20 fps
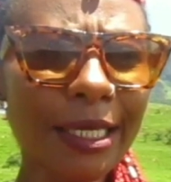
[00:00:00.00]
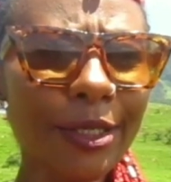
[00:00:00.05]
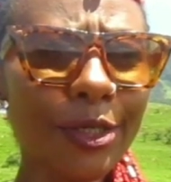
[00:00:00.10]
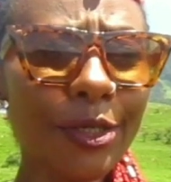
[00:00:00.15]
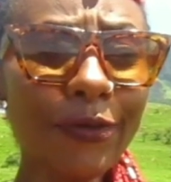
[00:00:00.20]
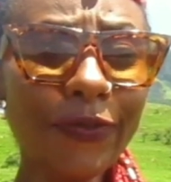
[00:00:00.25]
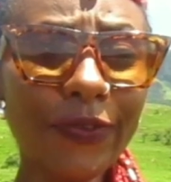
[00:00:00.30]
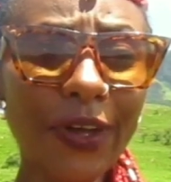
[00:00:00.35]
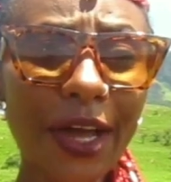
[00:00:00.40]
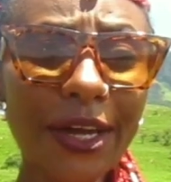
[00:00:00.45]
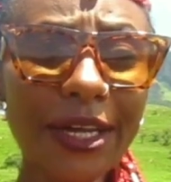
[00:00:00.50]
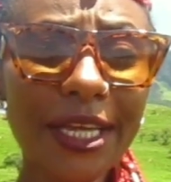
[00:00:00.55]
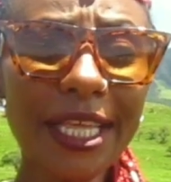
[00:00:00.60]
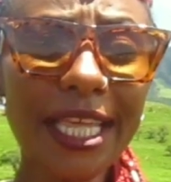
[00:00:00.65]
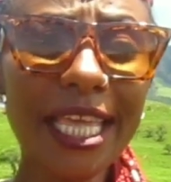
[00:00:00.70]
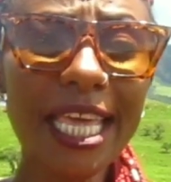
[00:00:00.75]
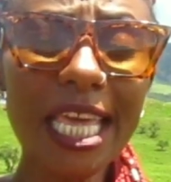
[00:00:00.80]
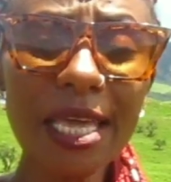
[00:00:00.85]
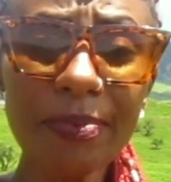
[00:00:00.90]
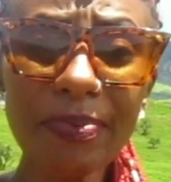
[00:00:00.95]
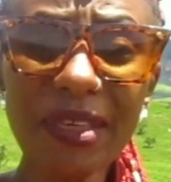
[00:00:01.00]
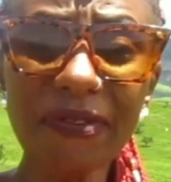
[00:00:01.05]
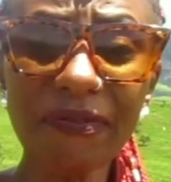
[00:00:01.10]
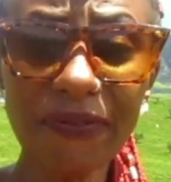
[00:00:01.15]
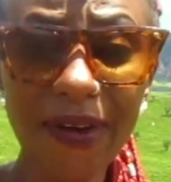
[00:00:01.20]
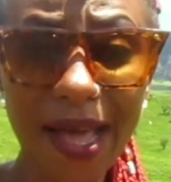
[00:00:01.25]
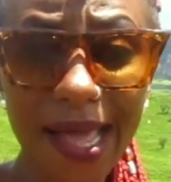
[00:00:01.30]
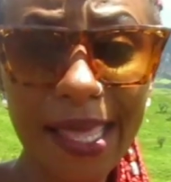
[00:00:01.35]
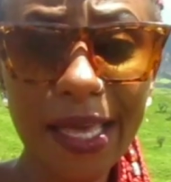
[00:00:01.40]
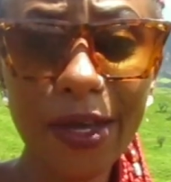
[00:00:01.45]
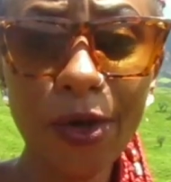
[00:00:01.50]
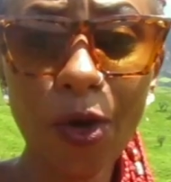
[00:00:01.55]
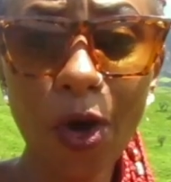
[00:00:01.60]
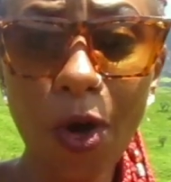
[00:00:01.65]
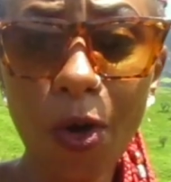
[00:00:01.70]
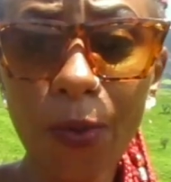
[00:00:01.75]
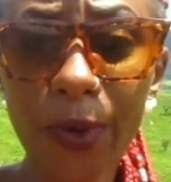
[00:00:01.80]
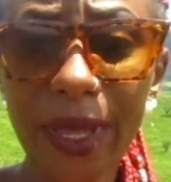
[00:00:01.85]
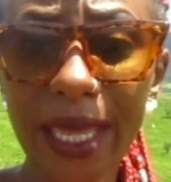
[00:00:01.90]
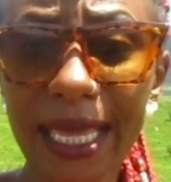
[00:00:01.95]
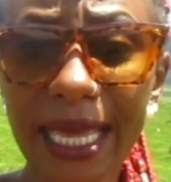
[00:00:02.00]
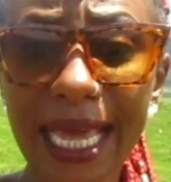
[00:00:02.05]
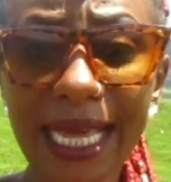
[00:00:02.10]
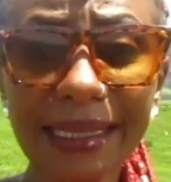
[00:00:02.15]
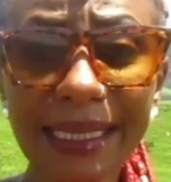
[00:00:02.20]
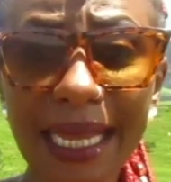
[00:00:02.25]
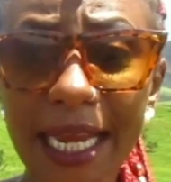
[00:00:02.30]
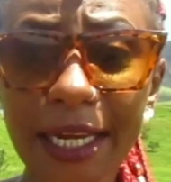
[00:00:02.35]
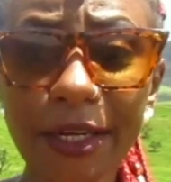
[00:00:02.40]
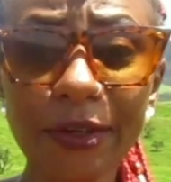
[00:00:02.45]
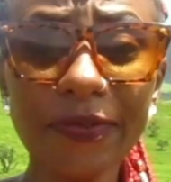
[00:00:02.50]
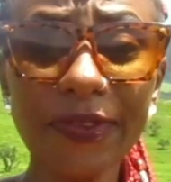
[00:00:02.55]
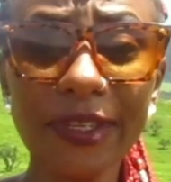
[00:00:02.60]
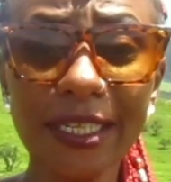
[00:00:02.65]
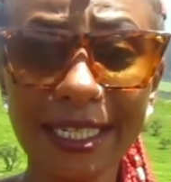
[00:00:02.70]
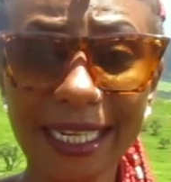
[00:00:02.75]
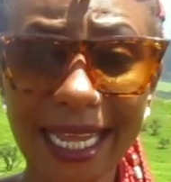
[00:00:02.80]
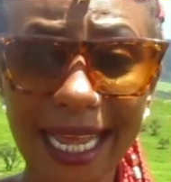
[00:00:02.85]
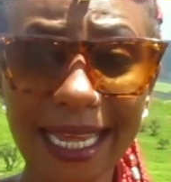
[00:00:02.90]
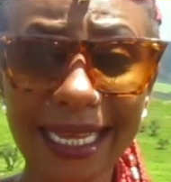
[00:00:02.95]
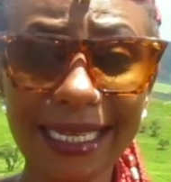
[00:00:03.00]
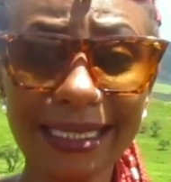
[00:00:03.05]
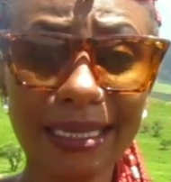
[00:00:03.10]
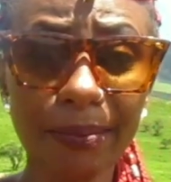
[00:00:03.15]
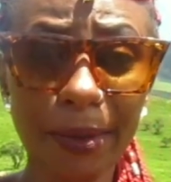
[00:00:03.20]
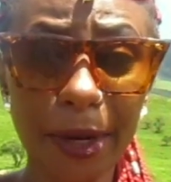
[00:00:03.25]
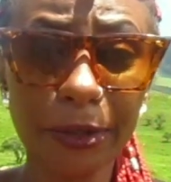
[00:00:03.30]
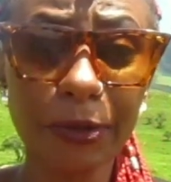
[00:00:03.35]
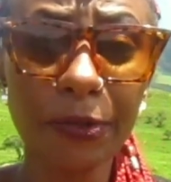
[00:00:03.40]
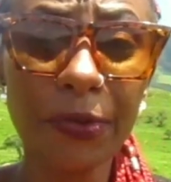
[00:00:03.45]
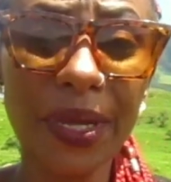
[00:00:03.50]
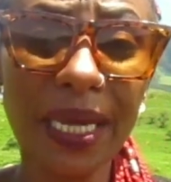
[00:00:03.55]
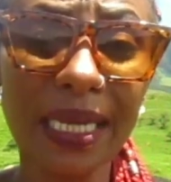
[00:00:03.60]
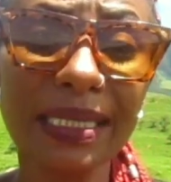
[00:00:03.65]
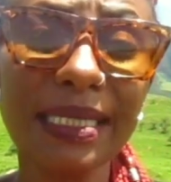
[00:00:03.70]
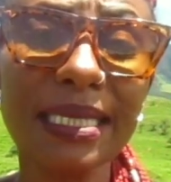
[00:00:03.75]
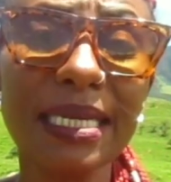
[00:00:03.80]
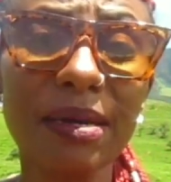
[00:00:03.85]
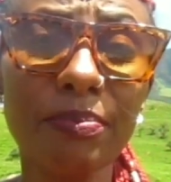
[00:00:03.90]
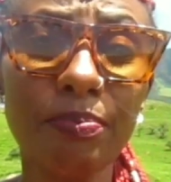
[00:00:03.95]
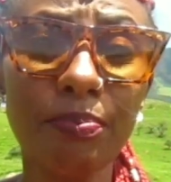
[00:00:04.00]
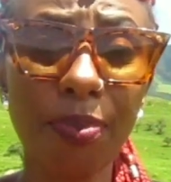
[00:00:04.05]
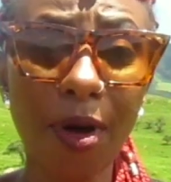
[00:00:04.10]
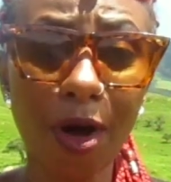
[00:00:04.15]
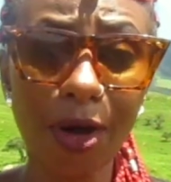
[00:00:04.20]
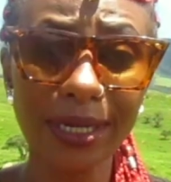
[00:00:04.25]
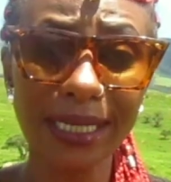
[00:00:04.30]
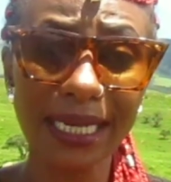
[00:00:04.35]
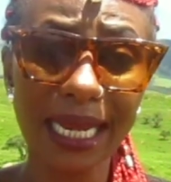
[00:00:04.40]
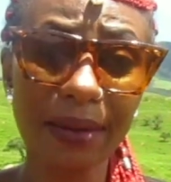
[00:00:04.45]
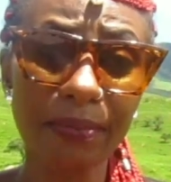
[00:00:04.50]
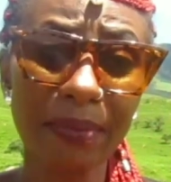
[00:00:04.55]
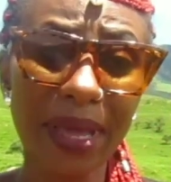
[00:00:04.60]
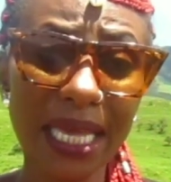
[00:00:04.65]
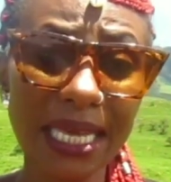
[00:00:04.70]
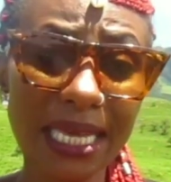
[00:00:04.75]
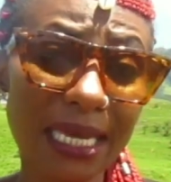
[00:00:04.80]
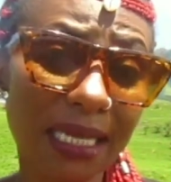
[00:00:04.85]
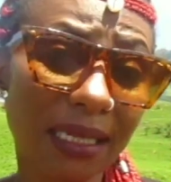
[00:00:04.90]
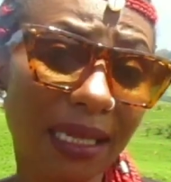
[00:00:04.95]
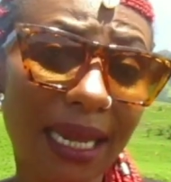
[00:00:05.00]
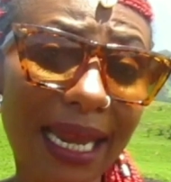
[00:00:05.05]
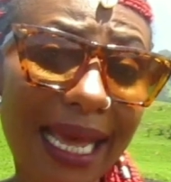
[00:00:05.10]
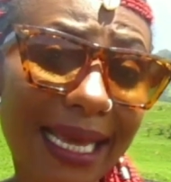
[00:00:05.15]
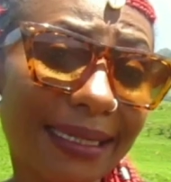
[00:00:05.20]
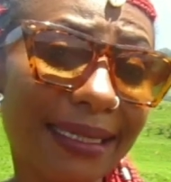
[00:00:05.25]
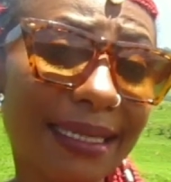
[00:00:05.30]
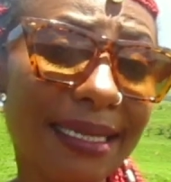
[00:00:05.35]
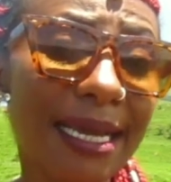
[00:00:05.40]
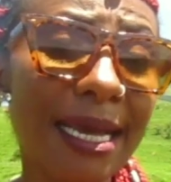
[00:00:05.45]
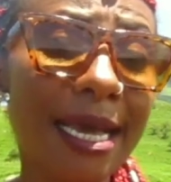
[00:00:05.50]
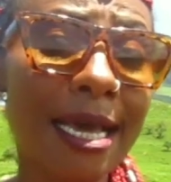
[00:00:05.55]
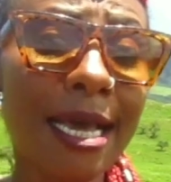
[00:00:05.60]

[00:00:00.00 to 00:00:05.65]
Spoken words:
You've got to keep the fire going. At the end of the day, it's about creating a bond and making it last.